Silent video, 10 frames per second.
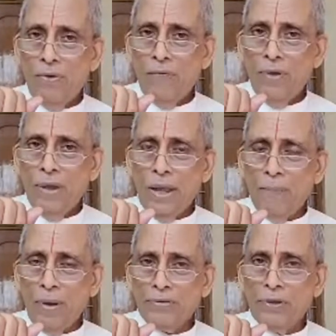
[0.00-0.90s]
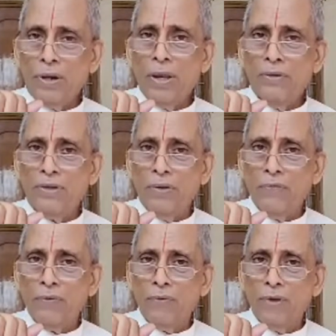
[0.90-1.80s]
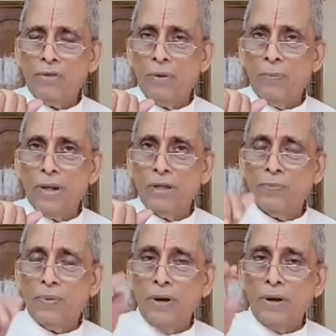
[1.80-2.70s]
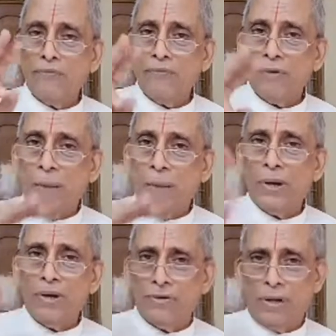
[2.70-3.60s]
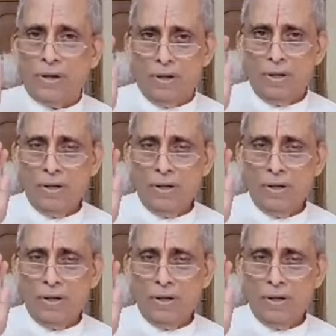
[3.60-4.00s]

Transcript: When a person is influenced by the spirit of competition,